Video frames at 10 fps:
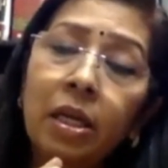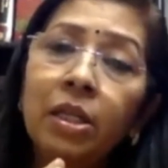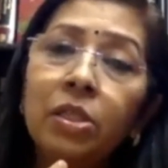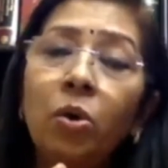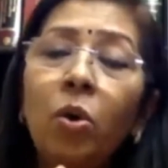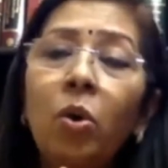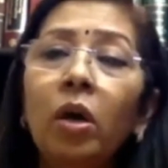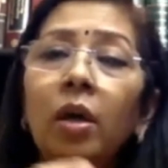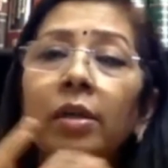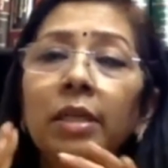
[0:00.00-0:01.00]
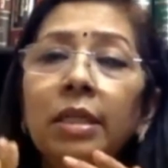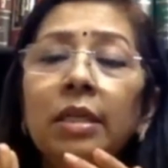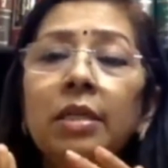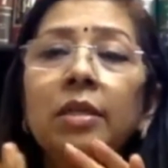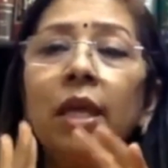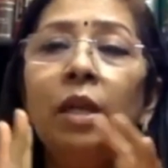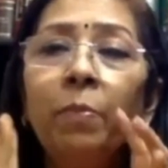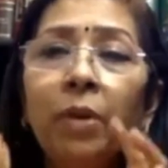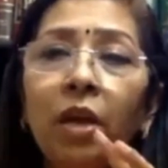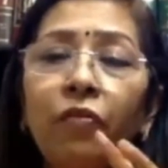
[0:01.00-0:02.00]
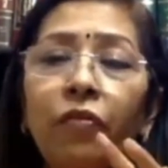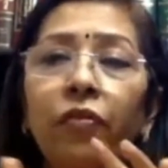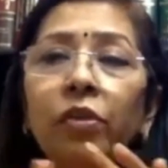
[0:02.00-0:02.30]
So this is in brief